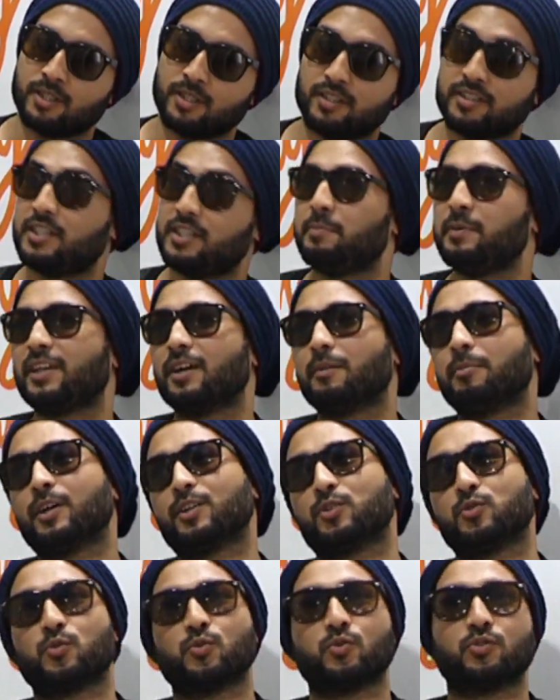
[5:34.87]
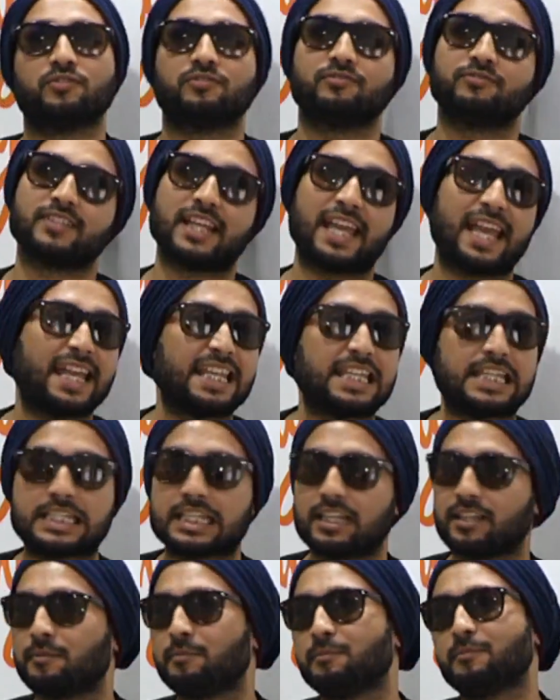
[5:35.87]
Deepika Padukone,
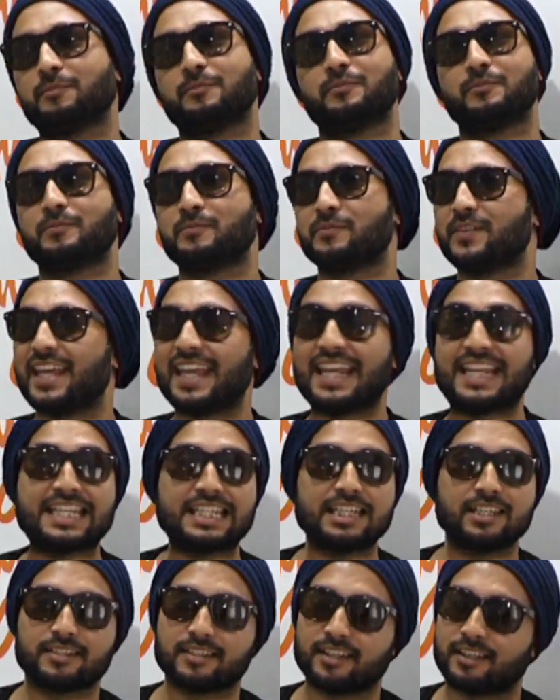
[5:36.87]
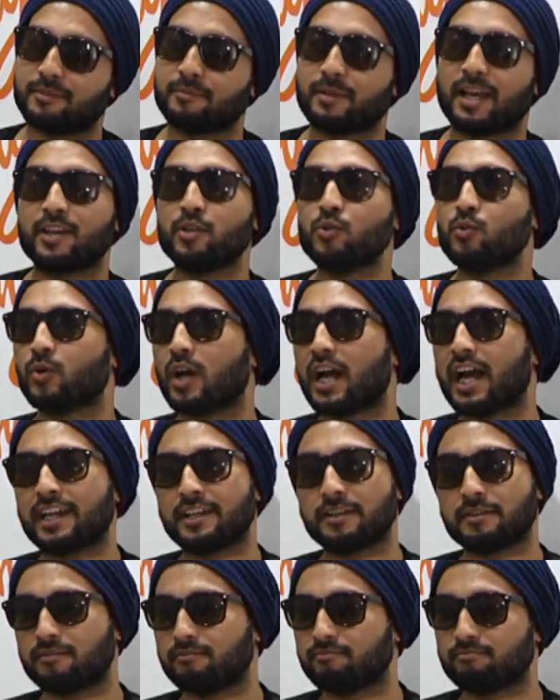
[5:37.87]
anytime. Anytime. I know height,
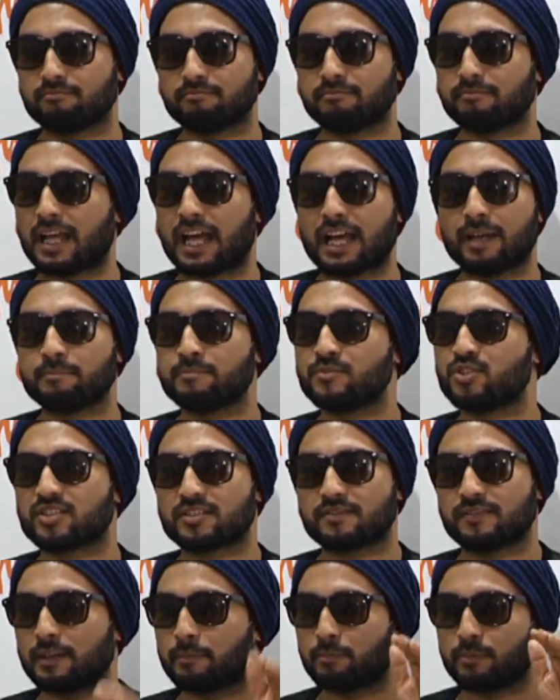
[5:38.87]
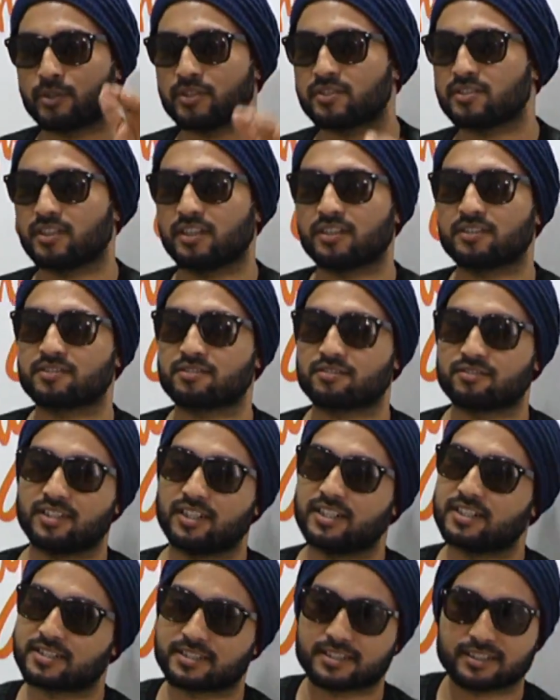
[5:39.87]
I'm just 5.6,
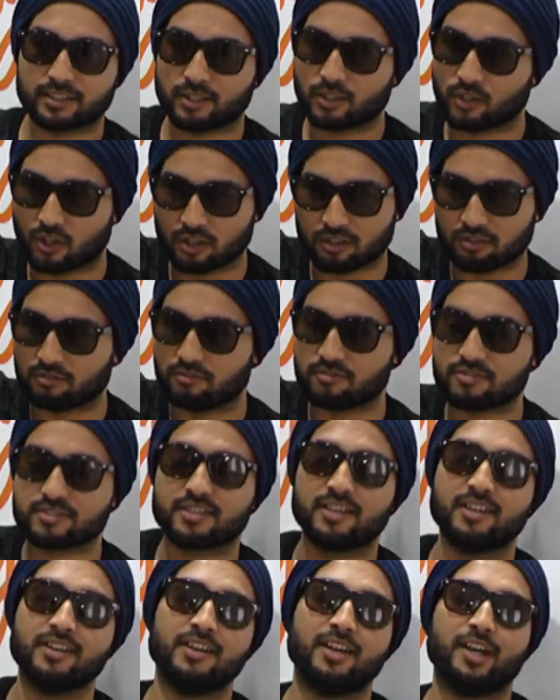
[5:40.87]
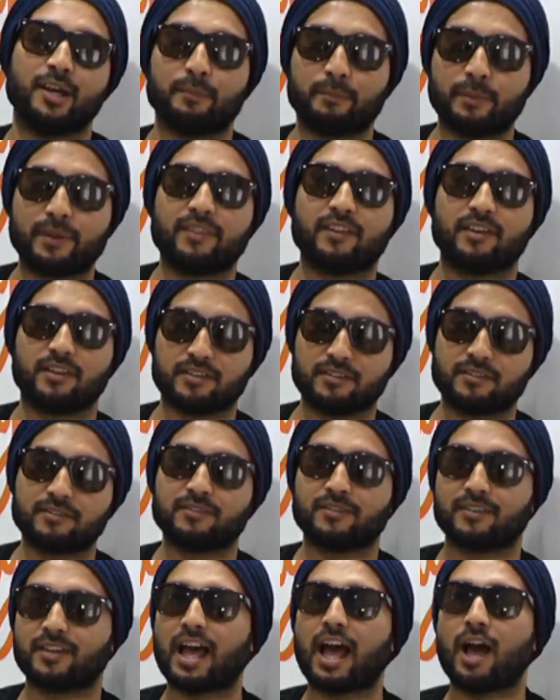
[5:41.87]
she is God knows. But then,
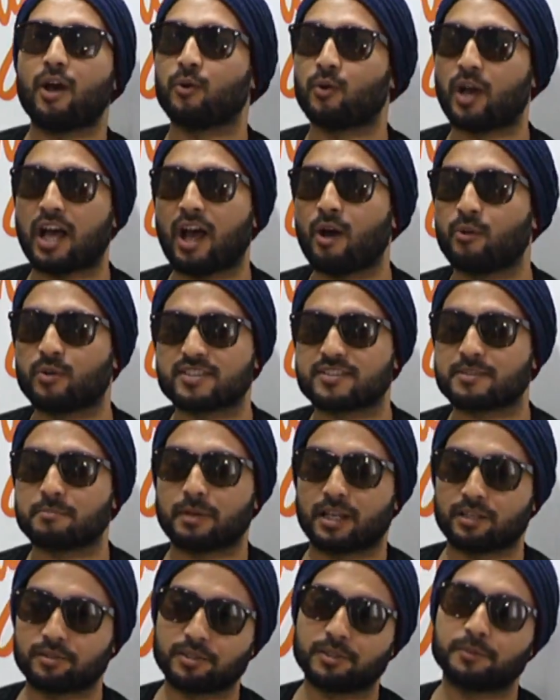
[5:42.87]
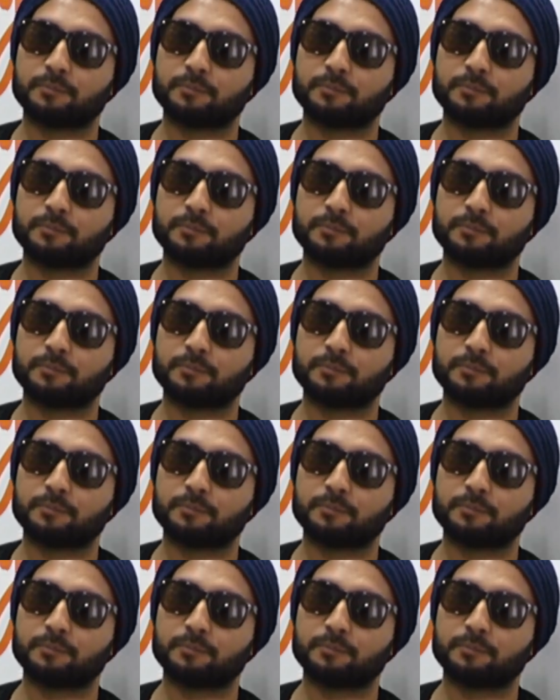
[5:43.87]
how does it matter?